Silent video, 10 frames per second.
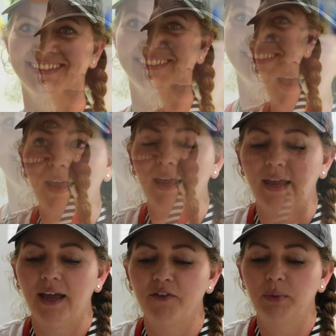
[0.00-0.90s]
I
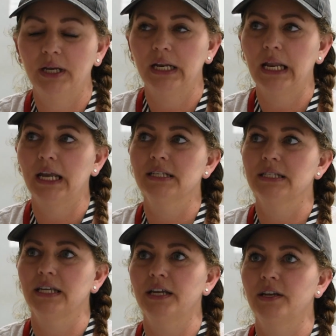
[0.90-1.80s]
have been at
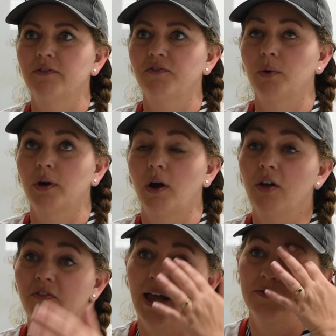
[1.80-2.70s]
Edison for all
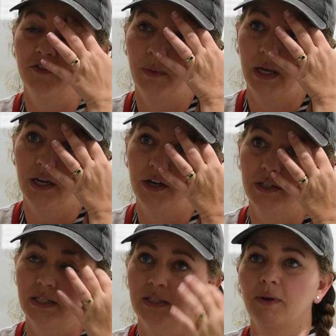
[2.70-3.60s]
5 of my years.
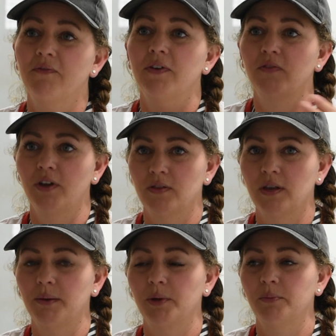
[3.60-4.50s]
This is my 5th year that
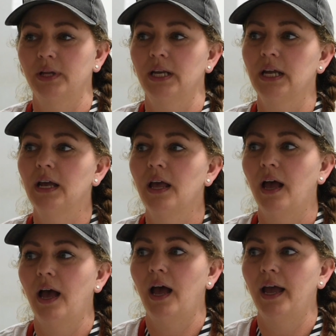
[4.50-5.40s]
I'm completing.
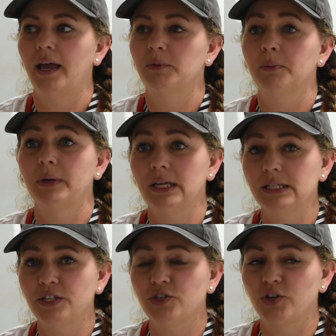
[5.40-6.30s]
I am the PE
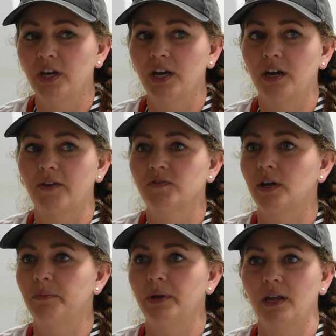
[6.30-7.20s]
teacher here. I've
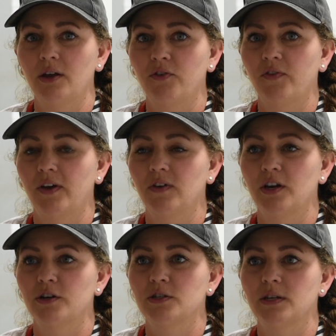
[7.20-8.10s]
taught PE all 5
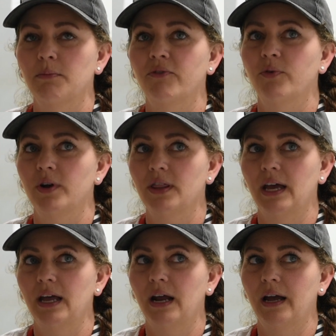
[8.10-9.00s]
years, and before
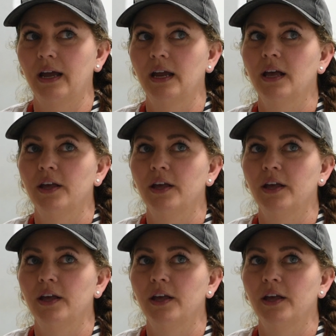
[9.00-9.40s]
that I